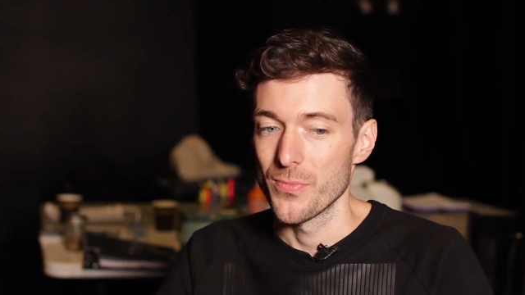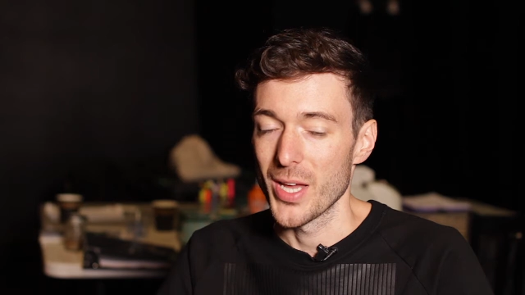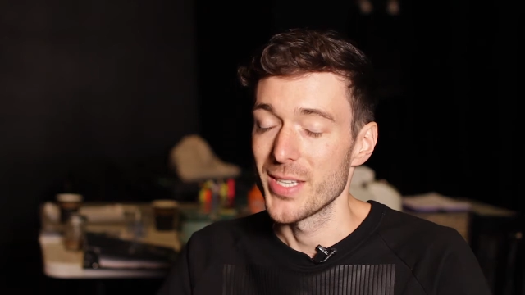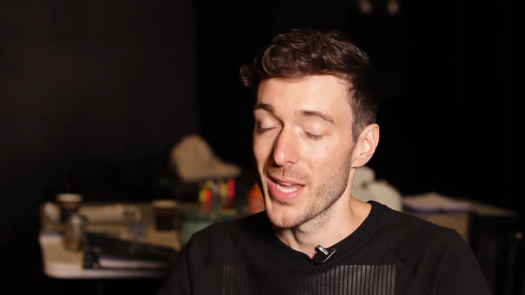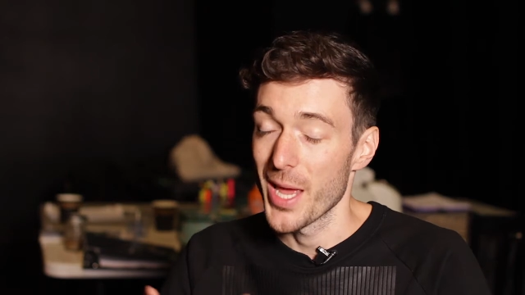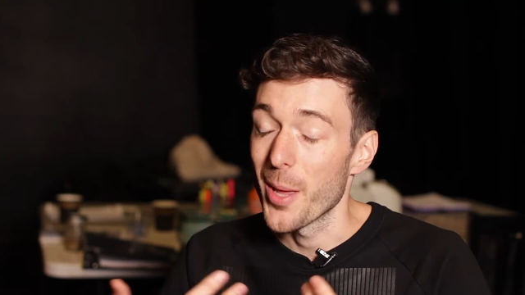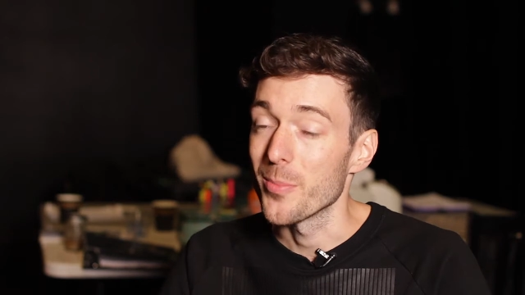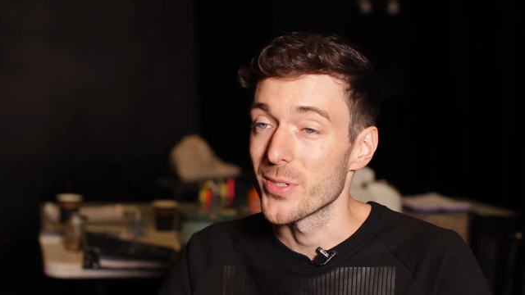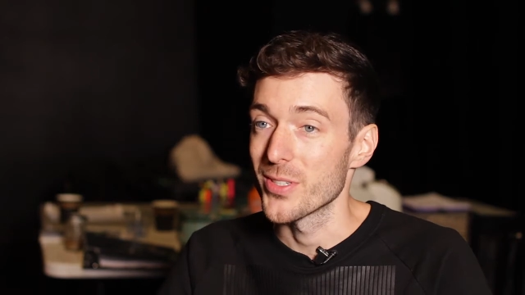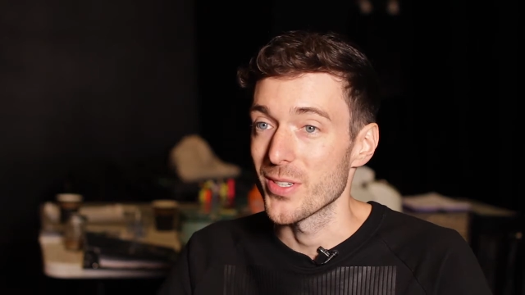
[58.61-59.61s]

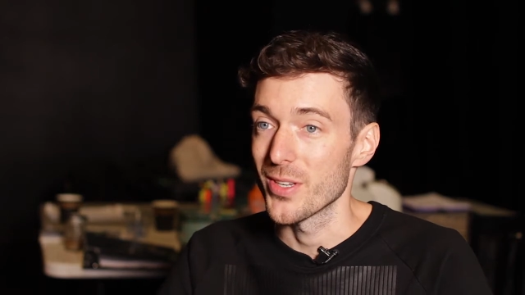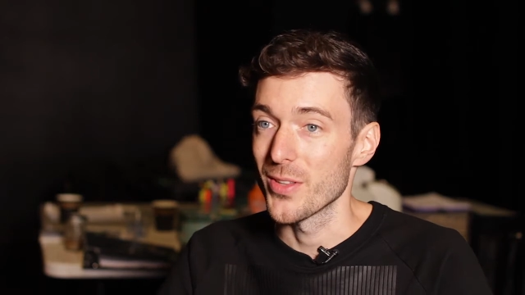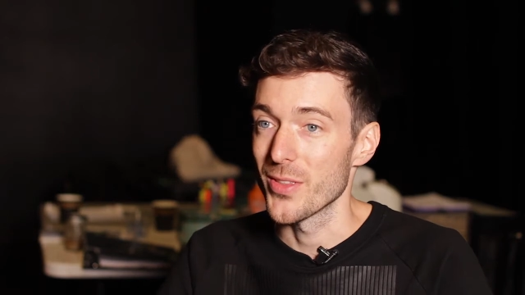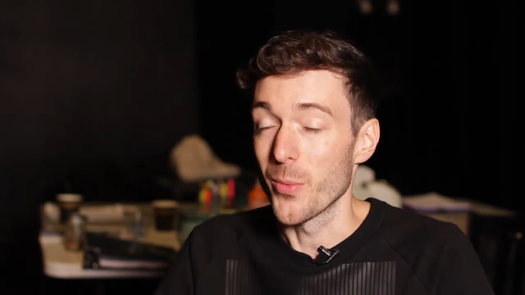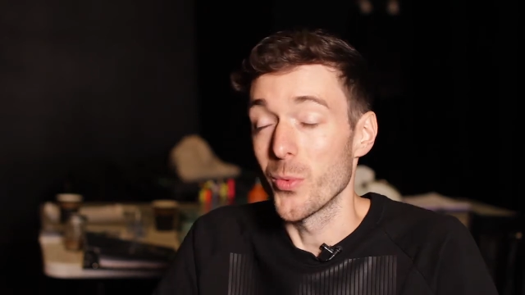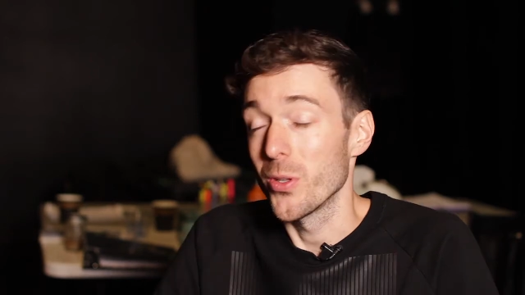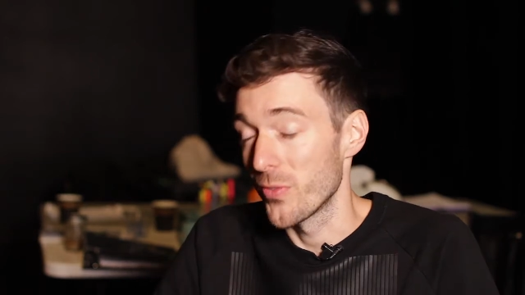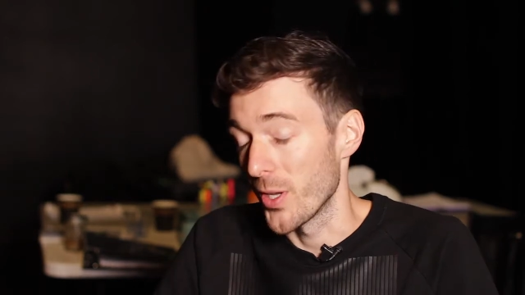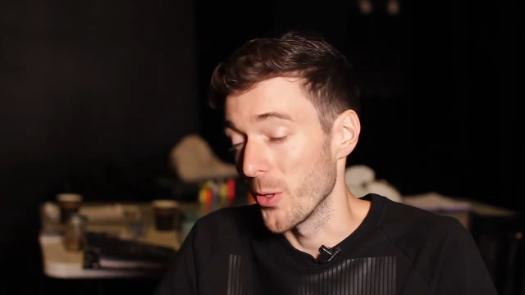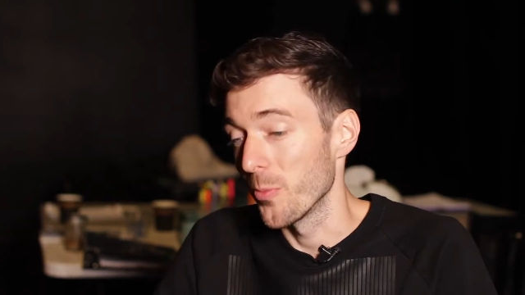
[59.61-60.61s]
attempt that will
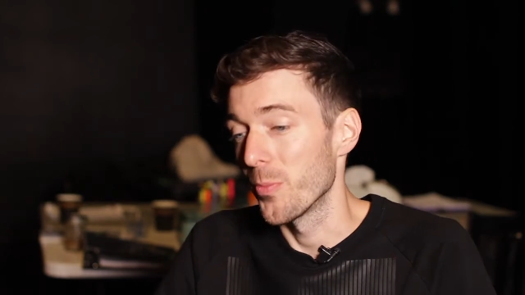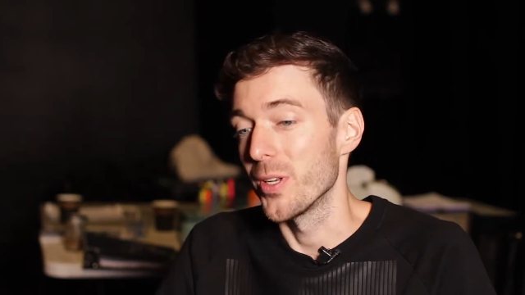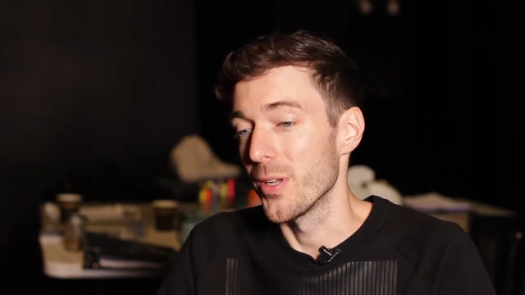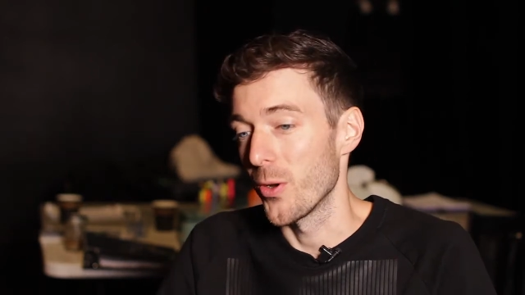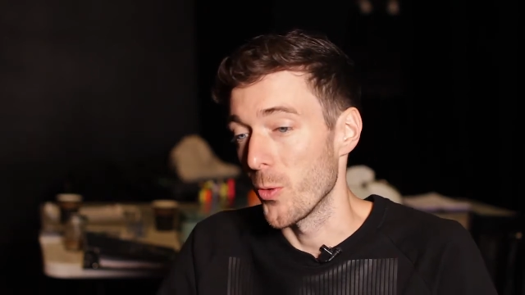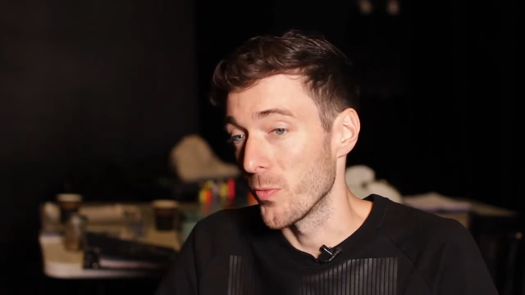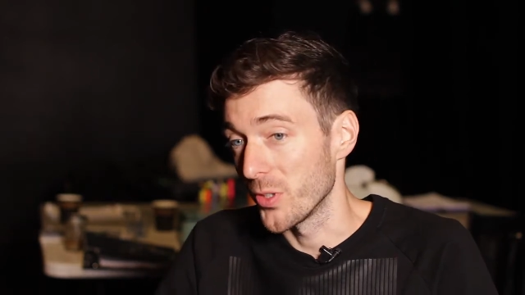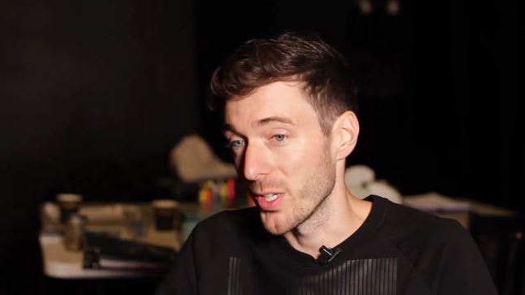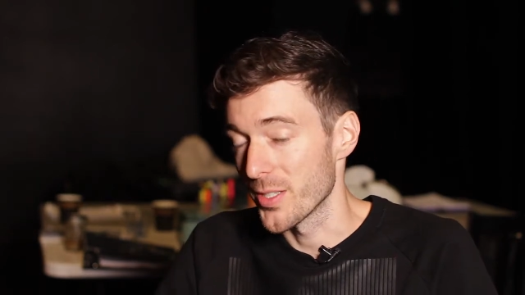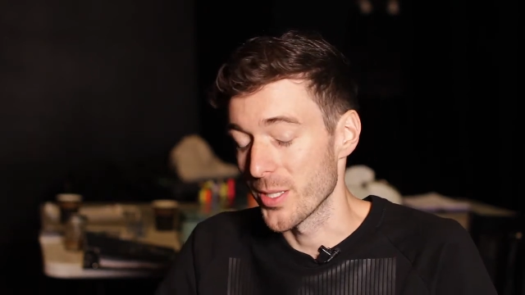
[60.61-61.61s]
fail, but
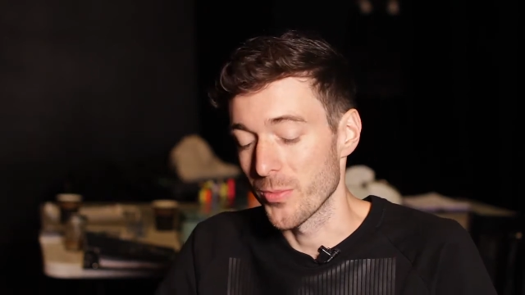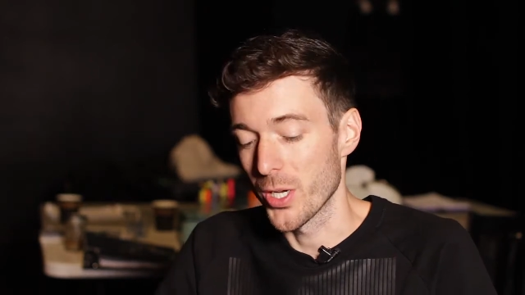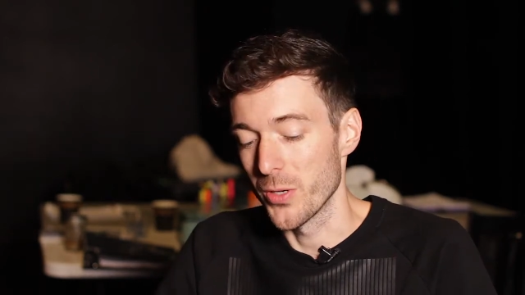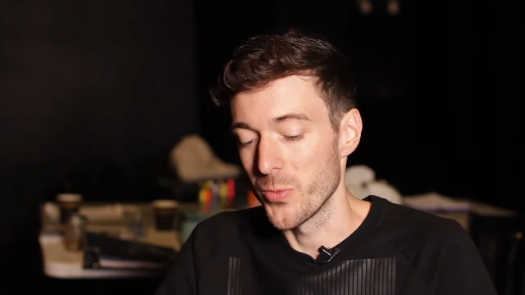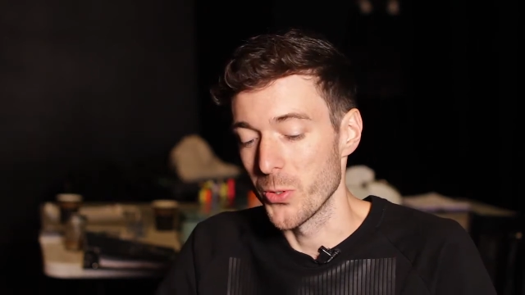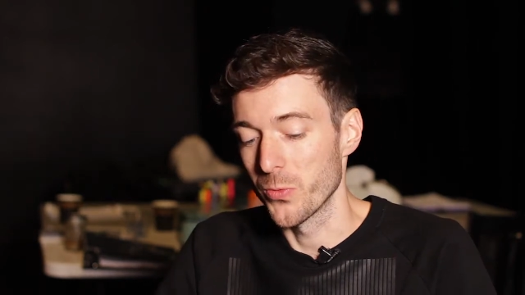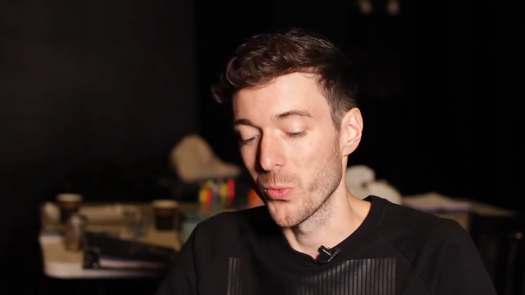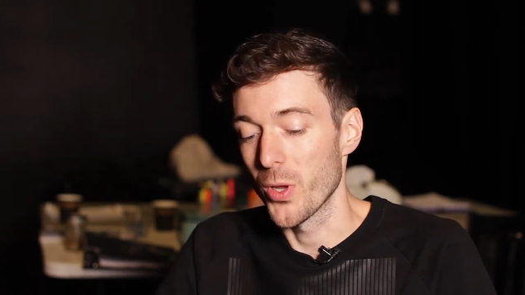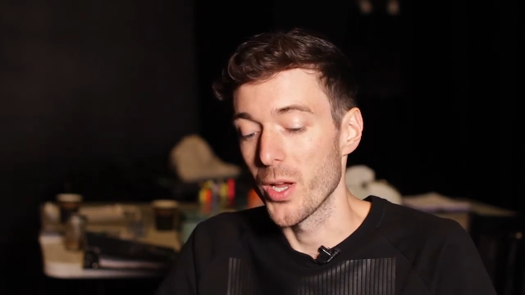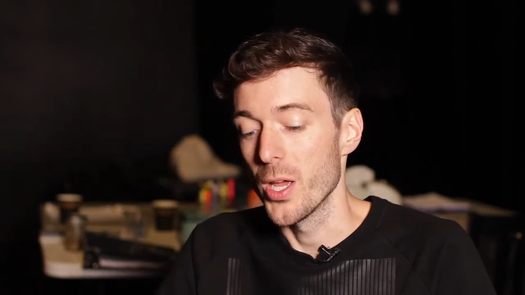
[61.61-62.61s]
hopefully in some kind of
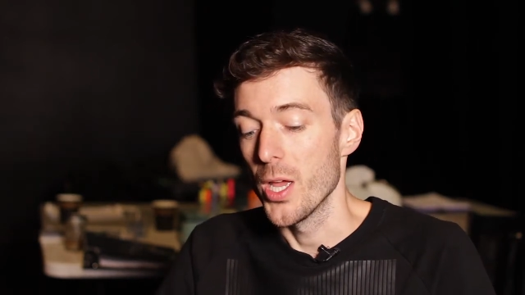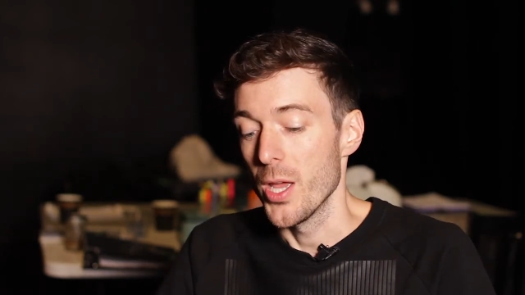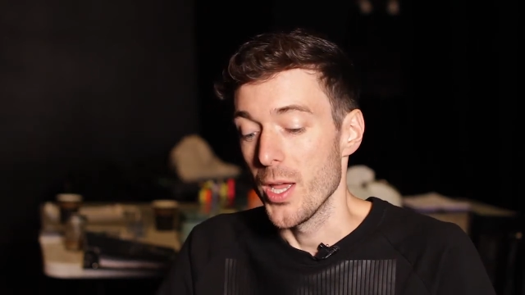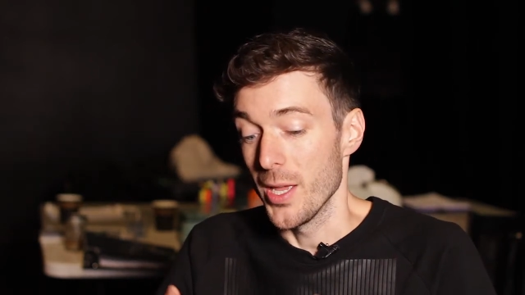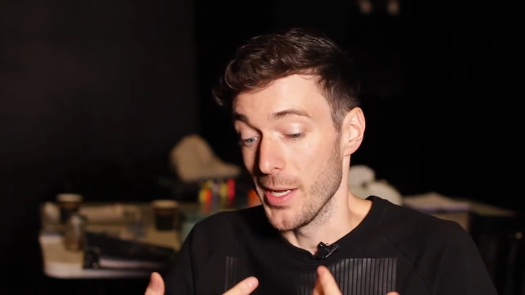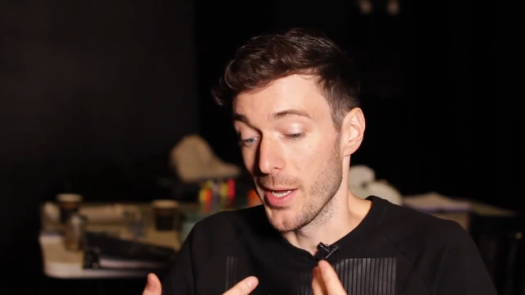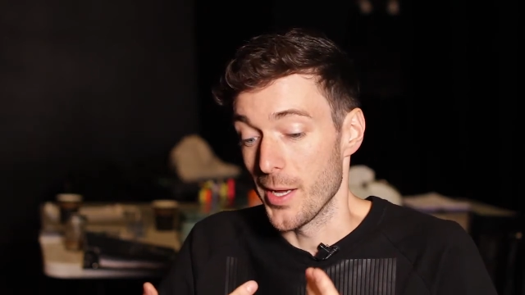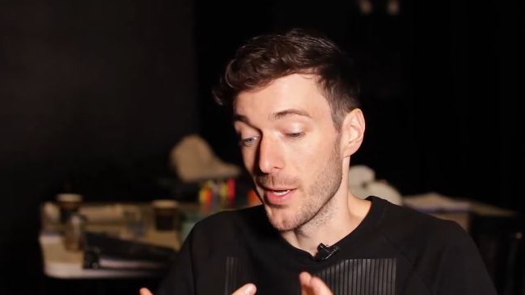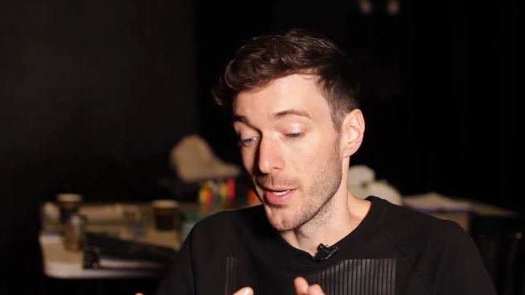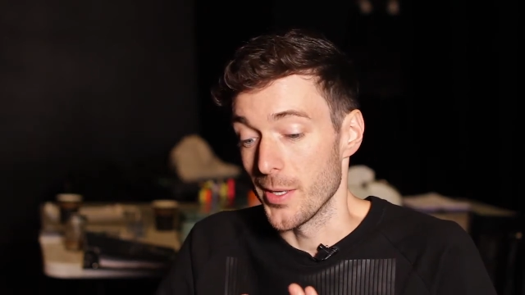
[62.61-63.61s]
beautiful way
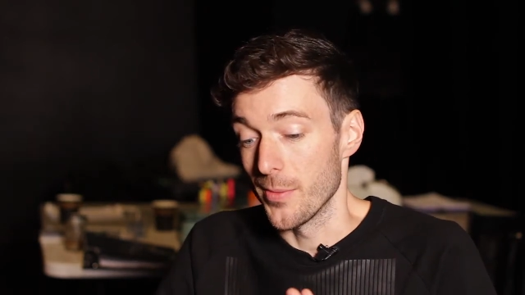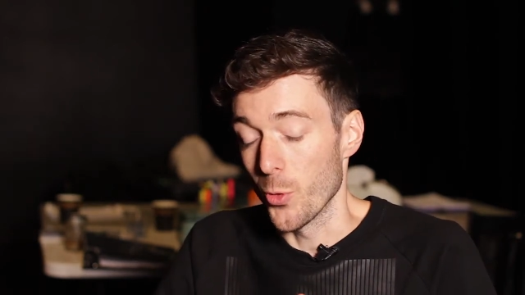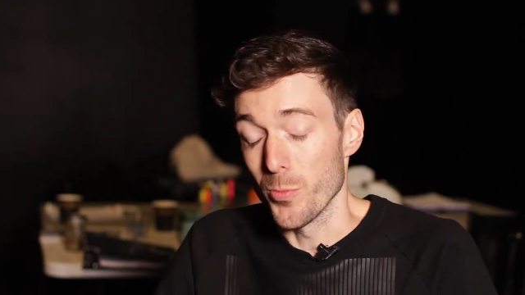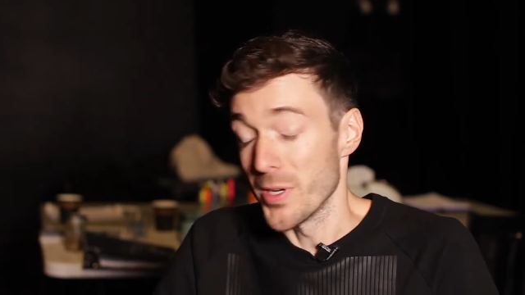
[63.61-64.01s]
or